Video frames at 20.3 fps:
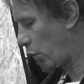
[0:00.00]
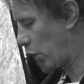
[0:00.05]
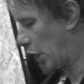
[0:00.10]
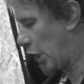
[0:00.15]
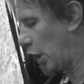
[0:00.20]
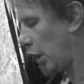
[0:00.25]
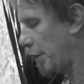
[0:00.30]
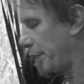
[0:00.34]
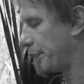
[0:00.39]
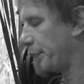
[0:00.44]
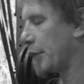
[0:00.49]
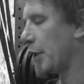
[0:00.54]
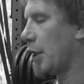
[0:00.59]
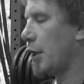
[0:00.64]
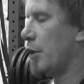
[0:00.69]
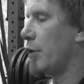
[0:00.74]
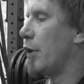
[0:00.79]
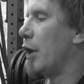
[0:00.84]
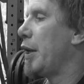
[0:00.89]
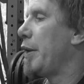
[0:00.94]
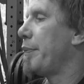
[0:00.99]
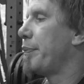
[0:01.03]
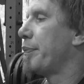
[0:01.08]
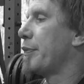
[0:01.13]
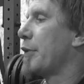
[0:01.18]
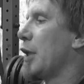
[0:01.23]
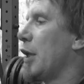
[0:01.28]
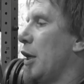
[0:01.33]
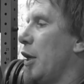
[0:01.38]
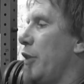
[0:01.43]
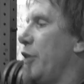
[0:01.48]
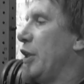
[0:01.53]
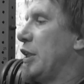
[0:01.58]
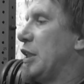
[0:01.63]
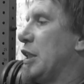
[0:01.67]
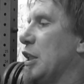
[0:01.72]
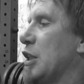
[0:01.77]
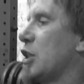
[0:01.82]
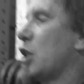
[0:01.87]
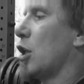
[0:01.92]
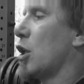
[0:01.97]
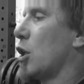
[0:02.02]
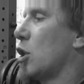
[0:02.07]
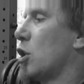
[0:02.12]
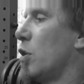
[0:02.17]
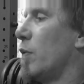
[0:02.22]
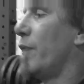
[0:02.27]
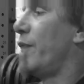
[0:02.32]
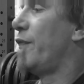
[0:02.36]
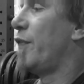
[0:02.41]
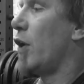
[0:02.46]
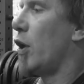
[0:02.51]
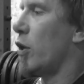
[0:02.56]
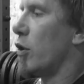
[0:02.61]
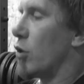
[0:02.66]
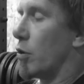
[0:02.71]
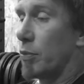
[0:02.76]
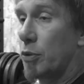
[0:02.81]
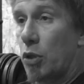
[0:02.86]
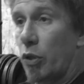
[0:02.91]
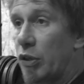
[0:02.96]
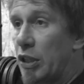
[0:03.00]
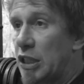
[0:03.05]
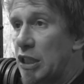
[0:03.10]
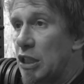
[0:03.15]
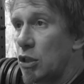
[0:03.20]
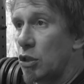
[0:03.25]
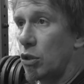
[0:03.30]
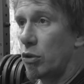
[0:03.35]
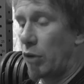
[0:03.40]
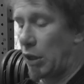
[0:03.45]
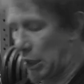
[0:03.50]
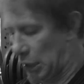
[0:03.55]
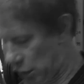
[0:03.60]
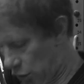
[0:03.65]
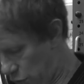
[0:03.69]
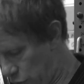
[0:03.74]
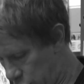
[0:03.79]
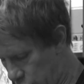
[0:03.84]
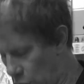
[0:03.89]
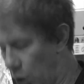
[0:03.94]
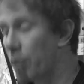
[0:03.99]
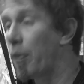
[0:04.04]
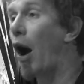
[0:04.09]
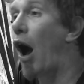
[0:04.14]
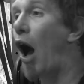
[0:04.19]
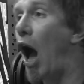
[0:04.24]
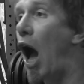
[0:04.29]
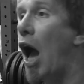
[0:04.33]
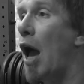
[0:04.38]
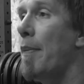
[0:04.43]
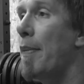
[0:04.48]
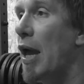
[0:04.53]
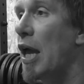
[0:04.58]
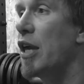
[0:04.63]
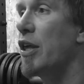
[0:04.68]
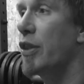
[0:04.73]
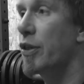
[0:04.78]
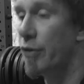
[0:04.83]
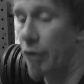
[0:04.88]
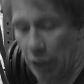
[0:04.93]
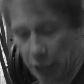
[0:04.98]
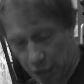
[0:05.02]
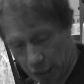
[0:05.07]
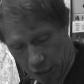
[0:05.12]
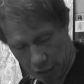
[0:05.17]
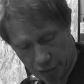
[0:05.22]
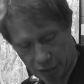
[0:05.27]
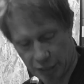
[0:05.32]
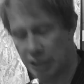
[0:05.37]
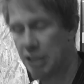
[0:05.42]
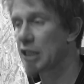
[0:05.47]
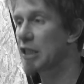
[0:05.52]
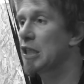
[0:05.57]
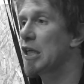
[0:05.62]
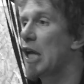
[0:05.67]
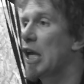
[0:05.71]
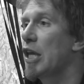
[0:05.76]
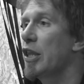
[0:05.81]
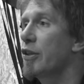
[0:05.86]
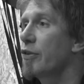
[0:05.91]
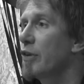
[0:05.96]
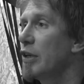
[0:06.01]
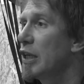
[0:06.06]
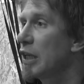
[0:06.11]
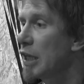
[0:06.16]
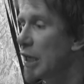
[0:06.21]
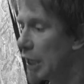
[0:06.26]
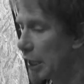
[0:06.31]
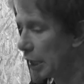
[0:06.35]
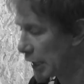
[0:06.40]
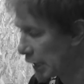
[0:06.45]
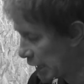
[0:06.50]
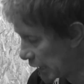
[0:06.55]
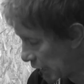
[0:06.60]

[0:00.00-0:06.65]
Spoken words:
will, right, this is going to come further up. So this is already too short, but I'm A3, this is an A3 gi.